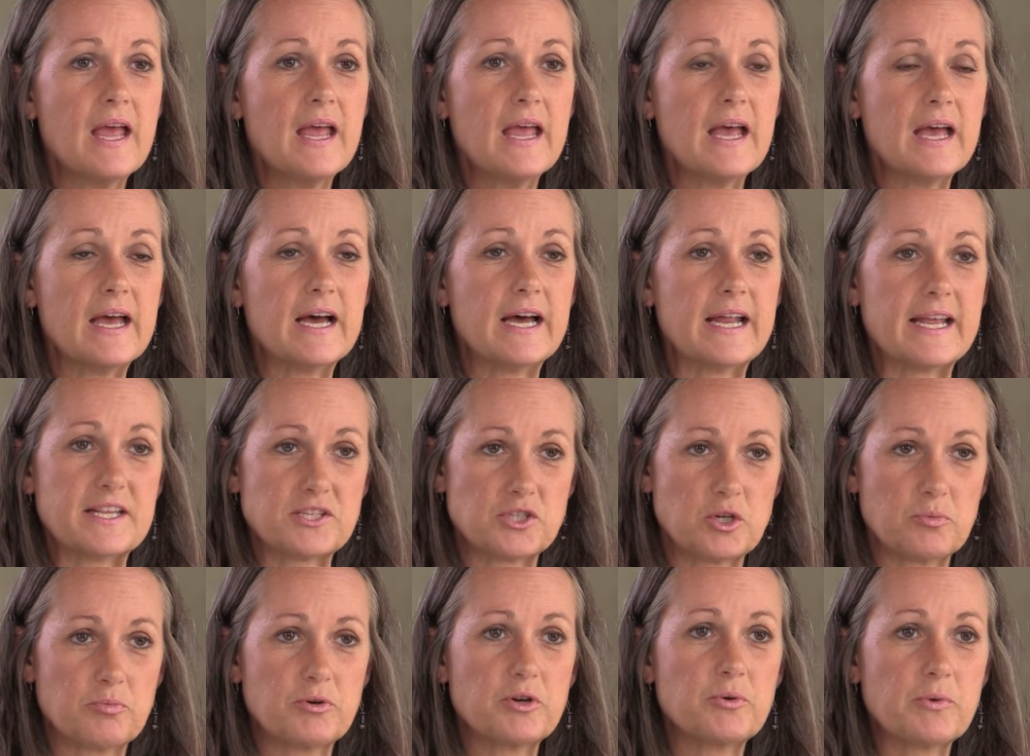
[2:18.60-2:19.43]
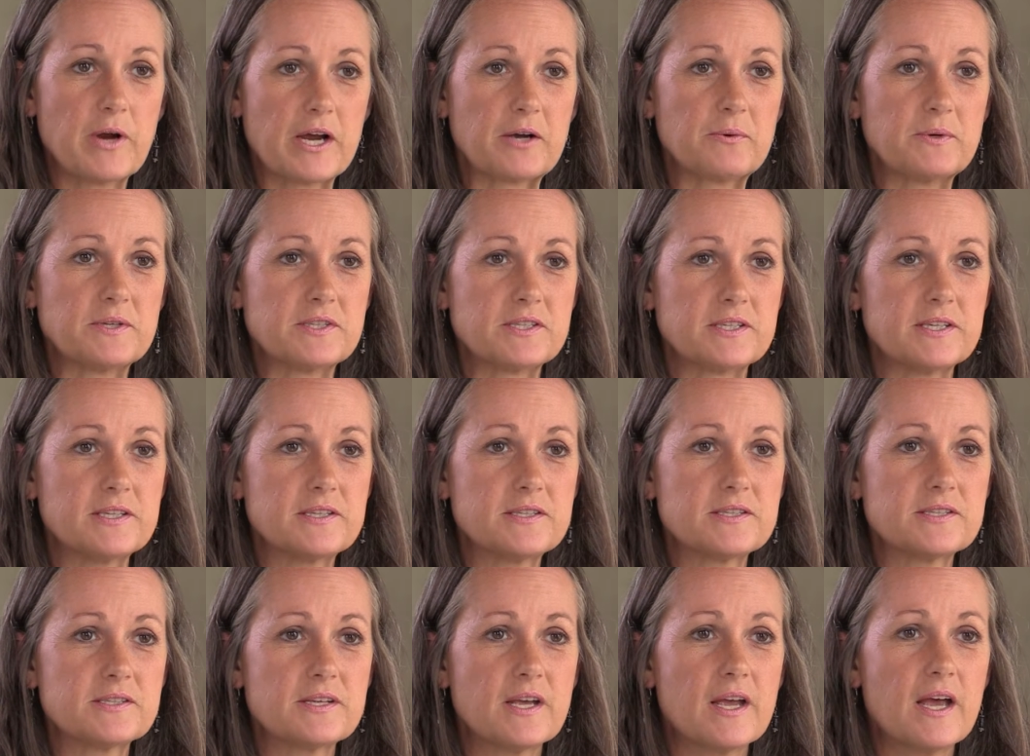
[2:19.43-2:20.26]
It has no
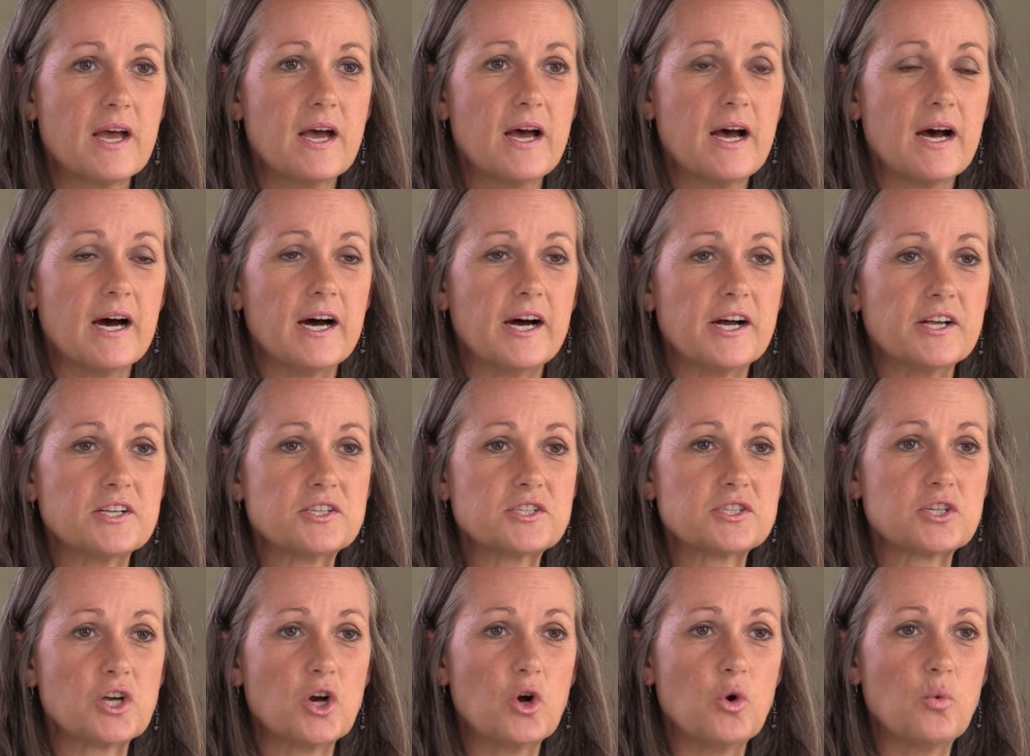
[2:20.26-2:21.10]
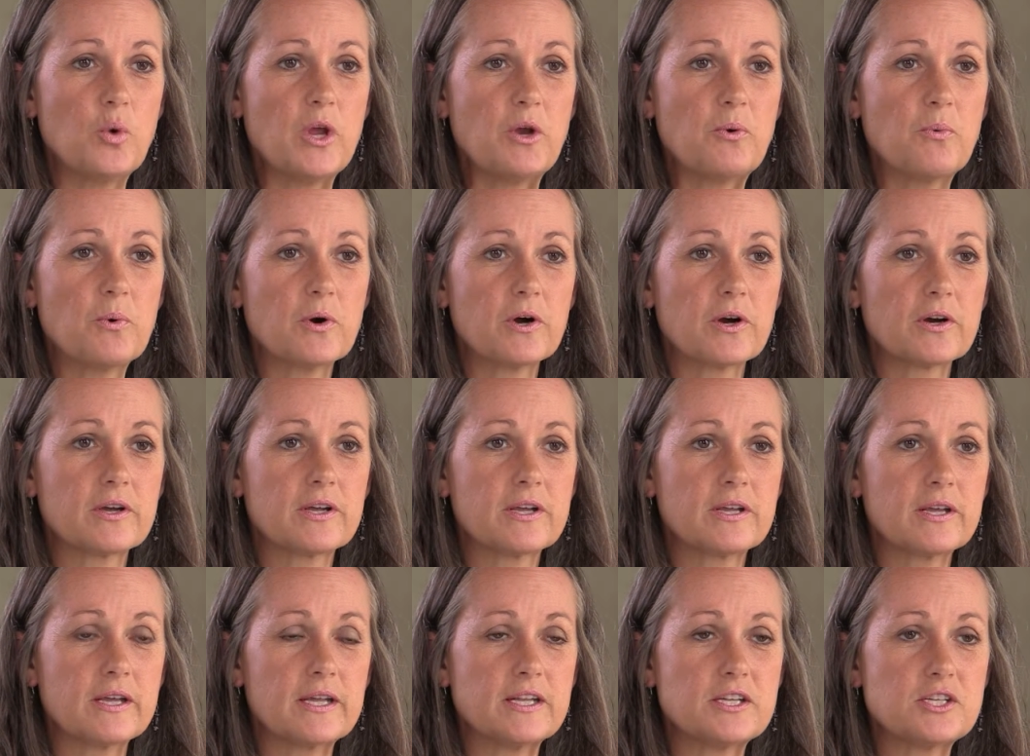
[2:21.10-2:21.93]
prerequisites. So we work
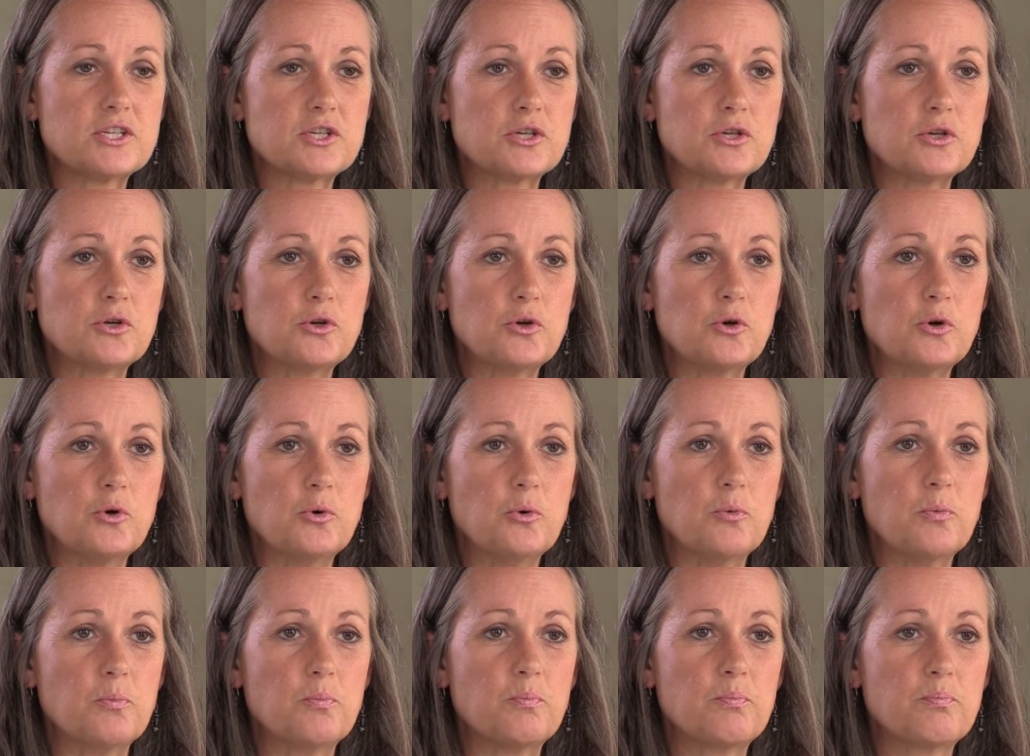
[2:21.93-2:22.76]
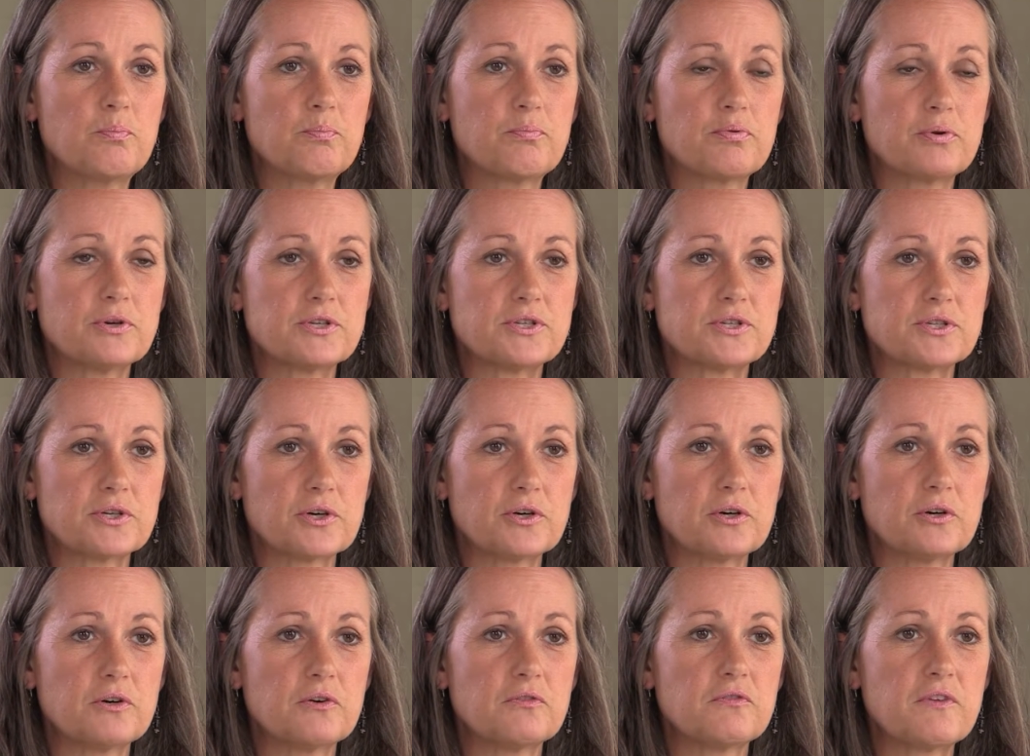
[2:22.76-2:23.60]
to
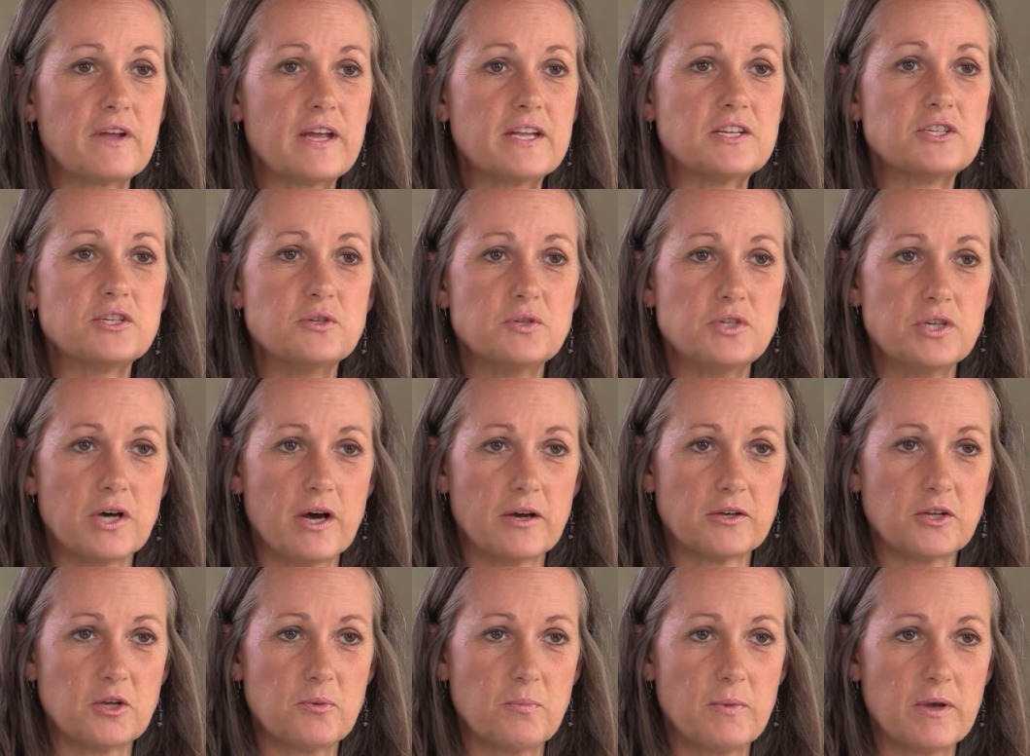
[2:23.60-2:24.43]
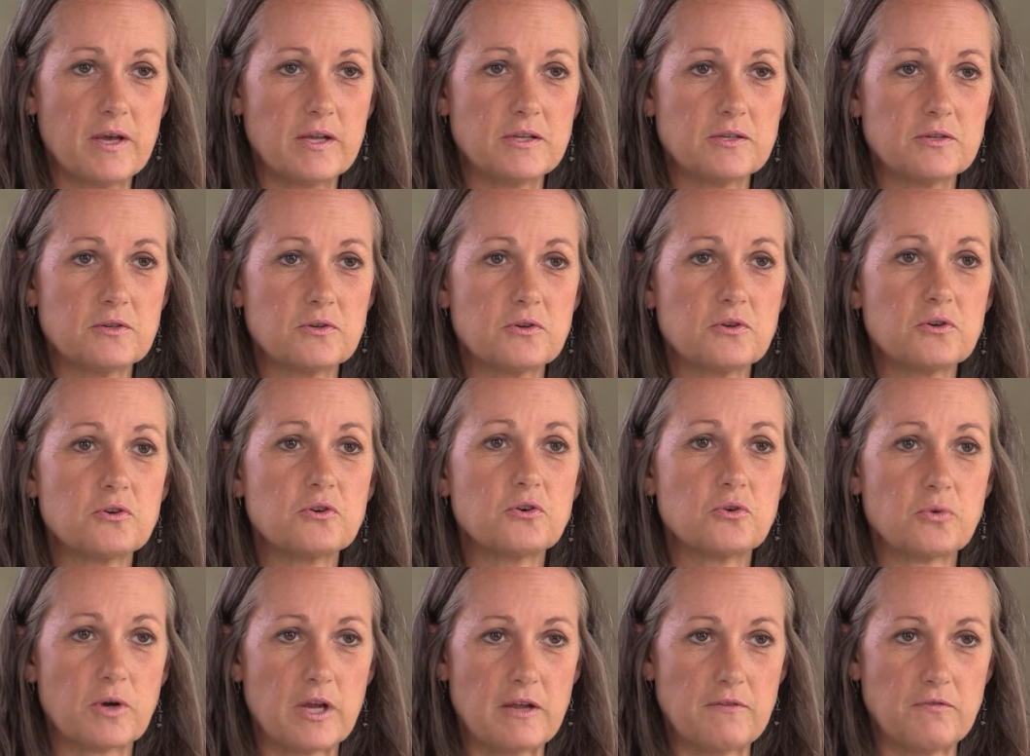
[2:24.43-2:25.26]
preserve and to document
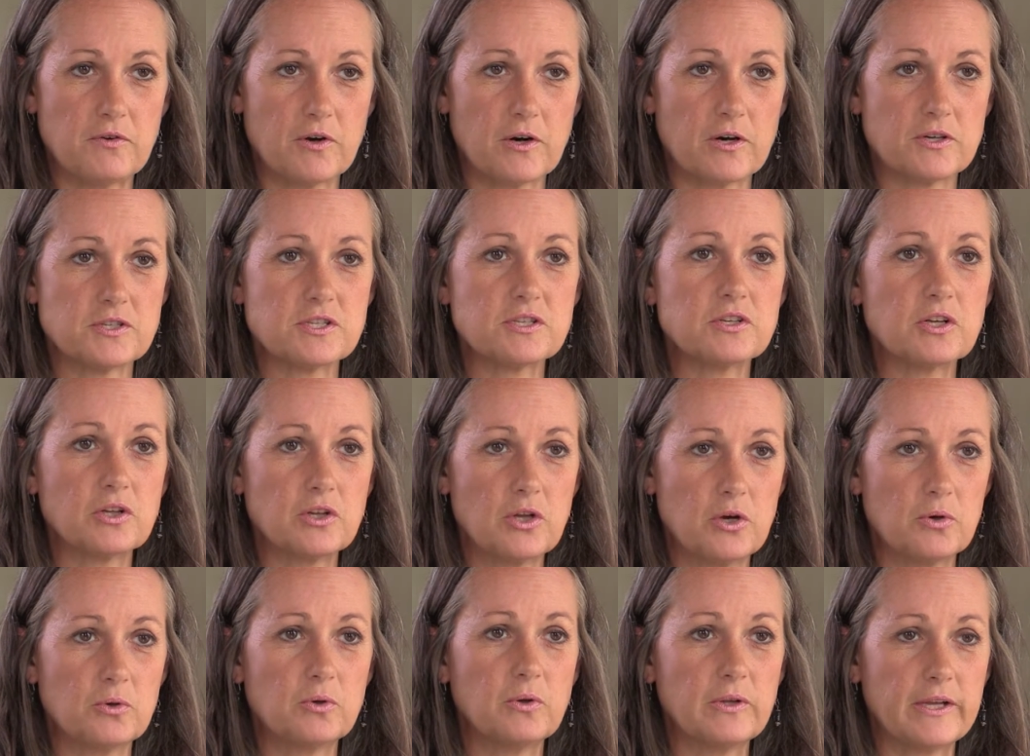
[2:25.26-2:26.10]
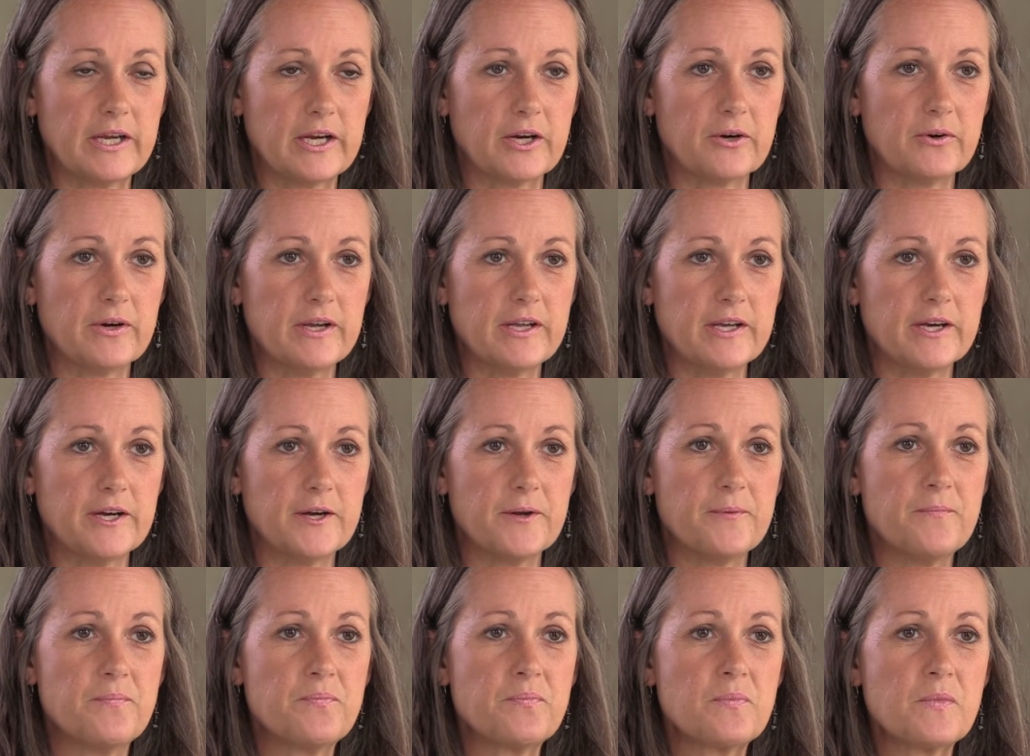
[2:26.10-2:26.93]
graveyards in the local
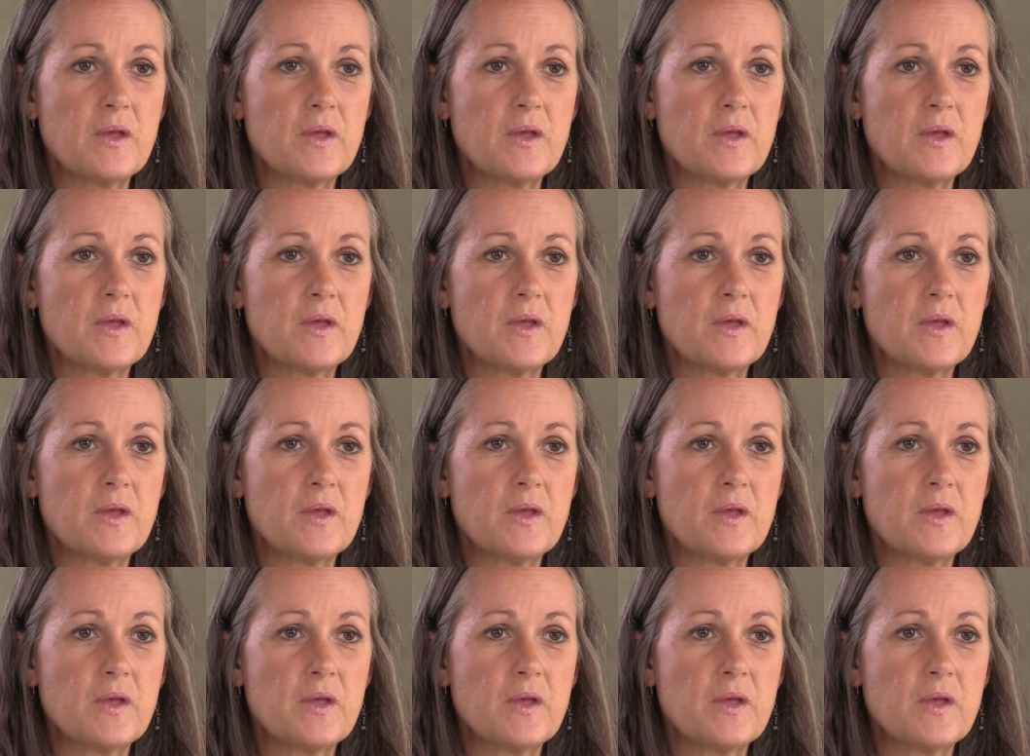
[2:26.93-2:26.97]
area.